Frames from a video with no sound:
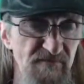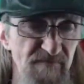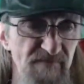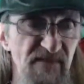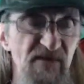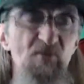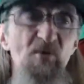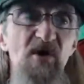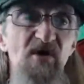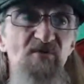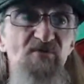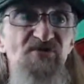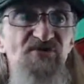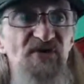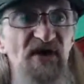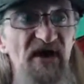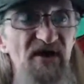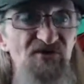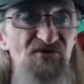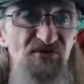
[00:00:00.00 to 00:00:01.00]
it was
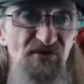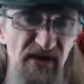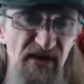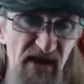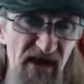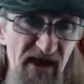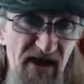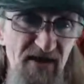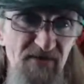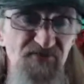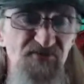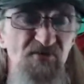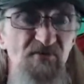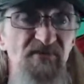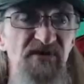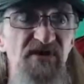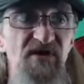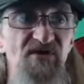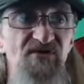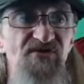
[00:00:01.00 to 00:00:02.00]
actually after,
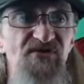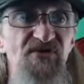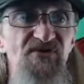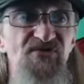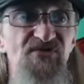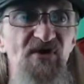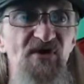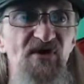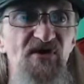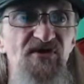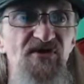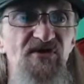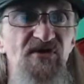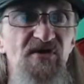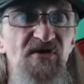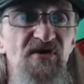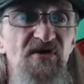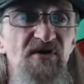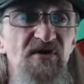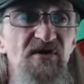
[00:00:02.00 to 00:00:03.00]
because he said,
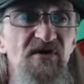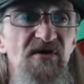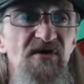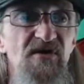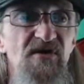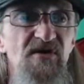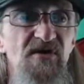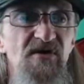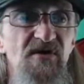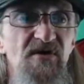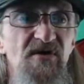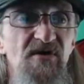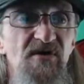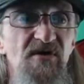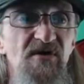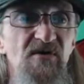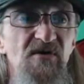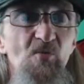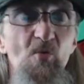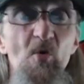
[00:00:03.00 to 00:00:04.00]

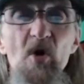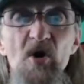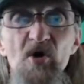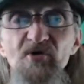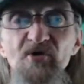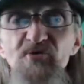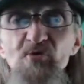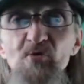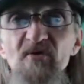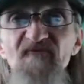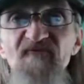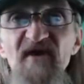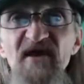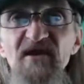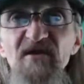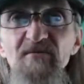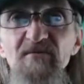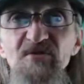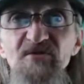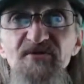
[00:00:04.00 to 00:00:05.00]
well, are you
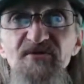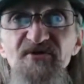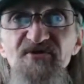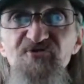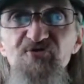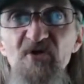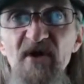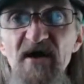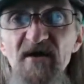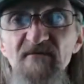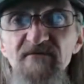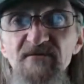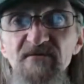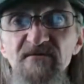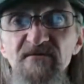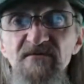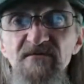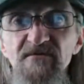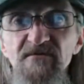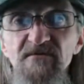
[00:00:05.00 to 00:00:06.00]
available to
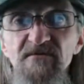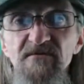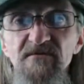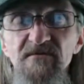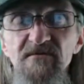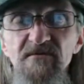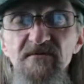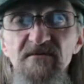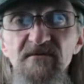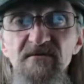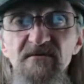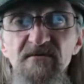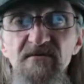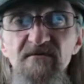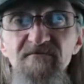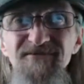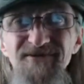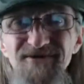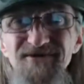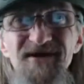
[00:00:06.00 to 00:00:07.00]
travel?
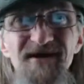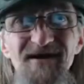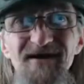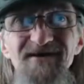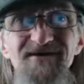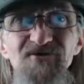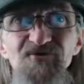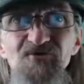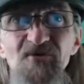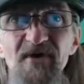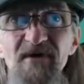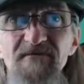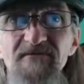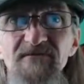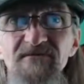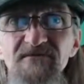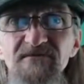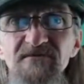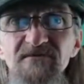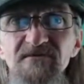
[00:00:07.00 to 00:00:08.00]
I'm like, yeah, I can
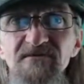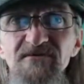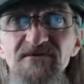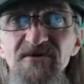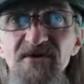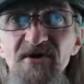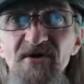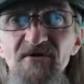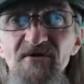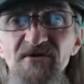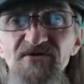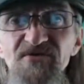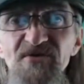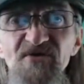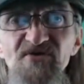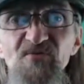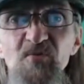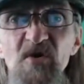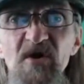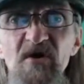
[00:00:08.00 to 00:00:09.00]
travel. You know, he
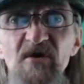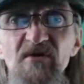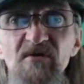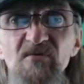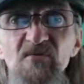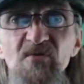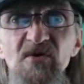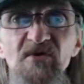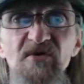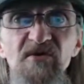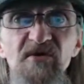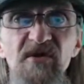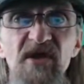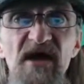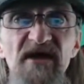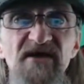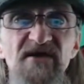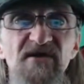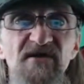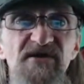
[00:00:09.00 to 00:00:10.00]
says, well, we'll
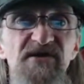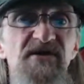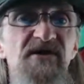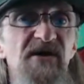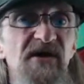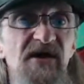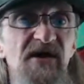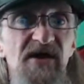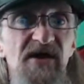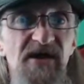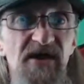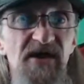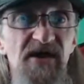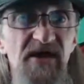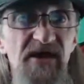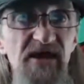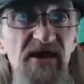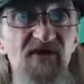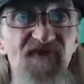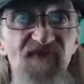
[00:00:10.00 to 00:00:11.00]
likely,
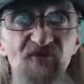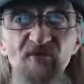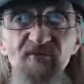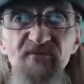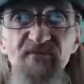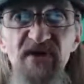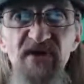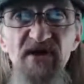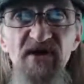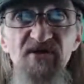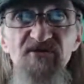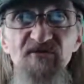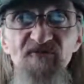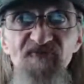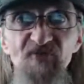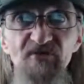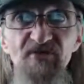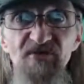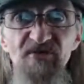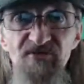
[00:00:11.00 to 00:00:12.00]
if you're picked
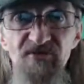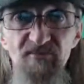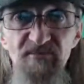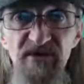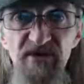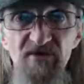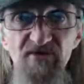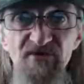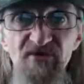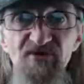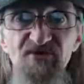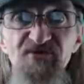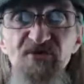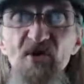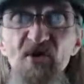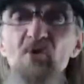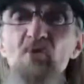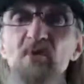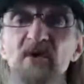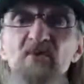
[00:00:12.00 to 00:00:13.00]
to be on the
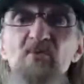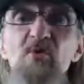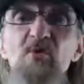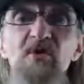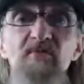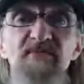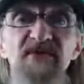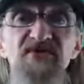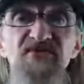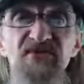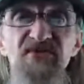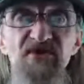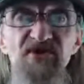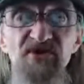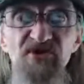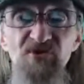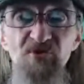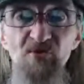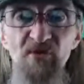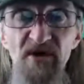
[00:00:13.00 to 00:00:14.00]
show, we will be
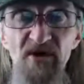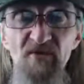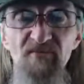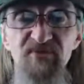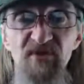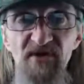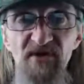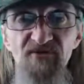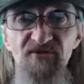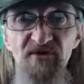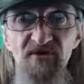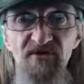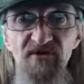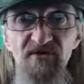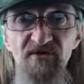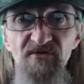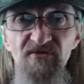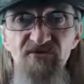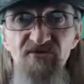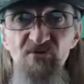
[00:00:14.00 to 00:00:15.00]
sending you airplane
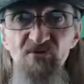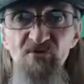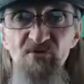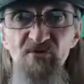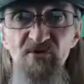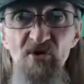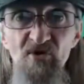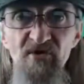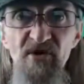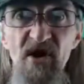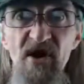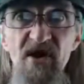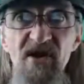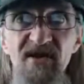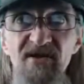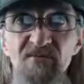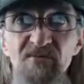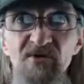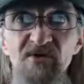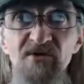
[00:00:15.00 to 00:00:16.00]
ticket to go to
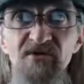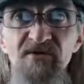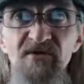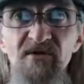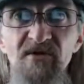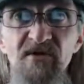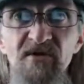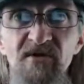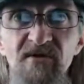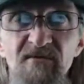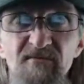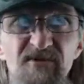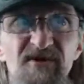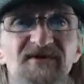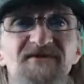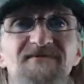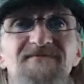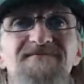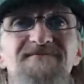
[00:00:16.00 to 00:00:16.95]
Hollywood. I'm like,